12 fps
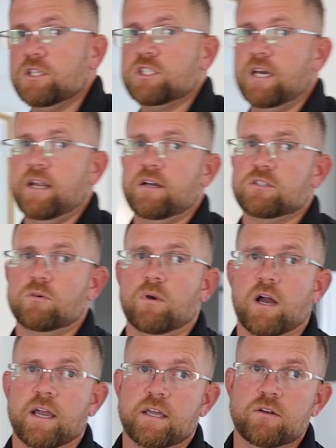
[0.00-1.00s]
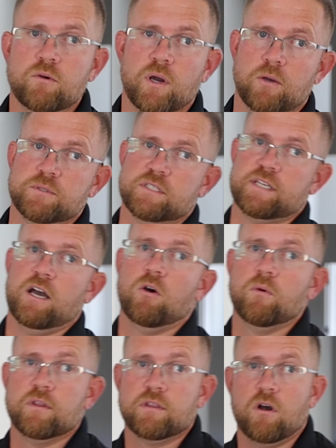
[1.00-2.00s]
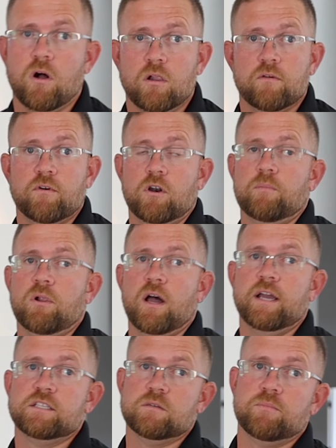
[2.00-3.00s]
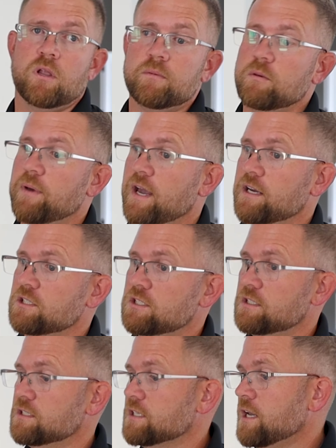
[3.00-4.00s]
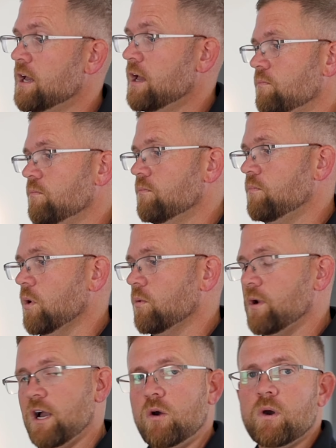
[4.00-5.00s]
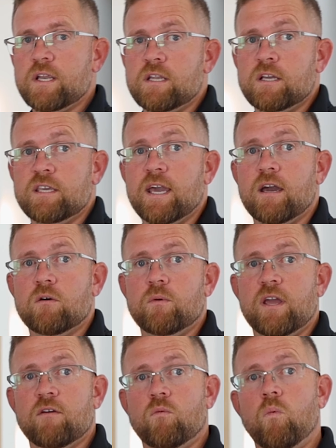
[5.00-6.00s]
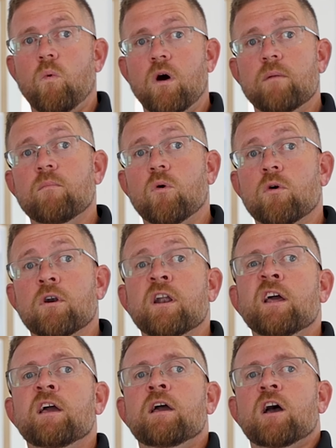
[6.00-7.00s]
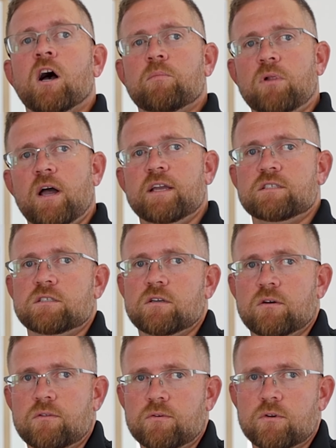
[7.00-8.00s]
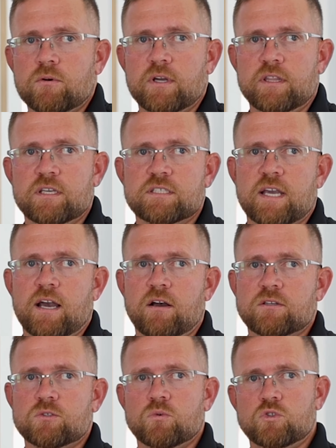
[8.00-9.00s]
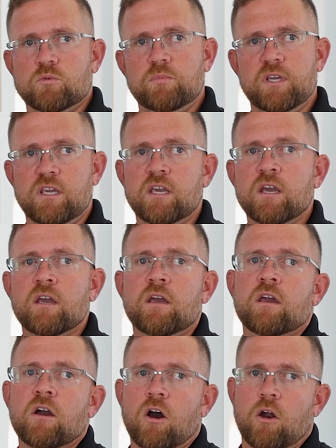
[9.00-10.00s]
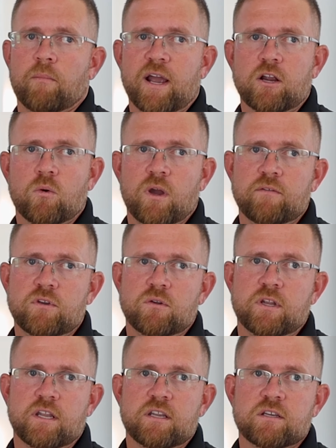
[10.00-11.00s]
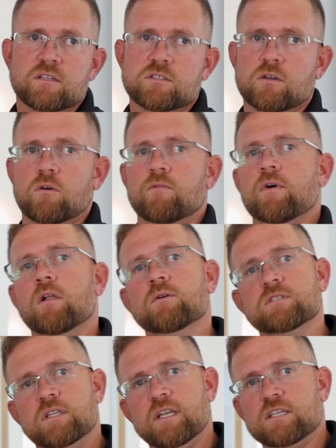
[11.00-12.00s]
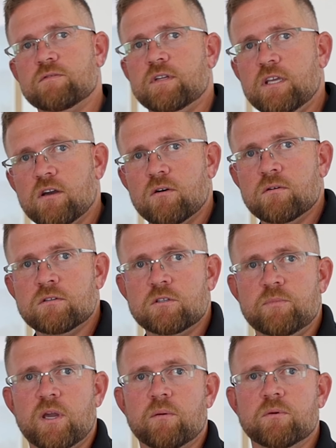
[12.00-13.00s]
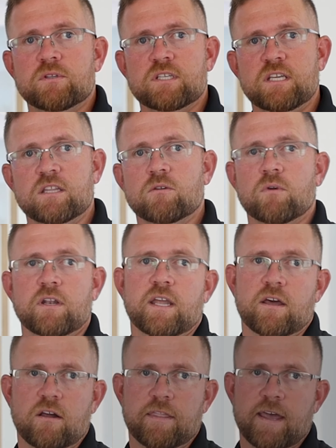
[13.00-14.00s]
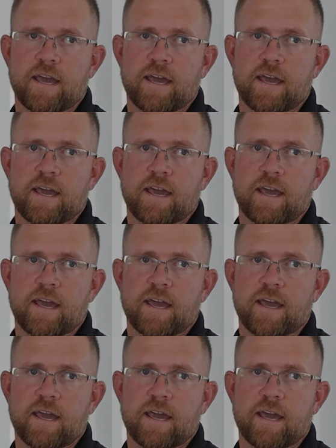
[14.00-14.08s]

big shout out to Ryan who helps us out with all of our appliance and plumbing packages. But we're not quite done yet. We have one more appliance to go through in this house, which will be our microwave unit. So follow us on the next video to be able to get the rundown on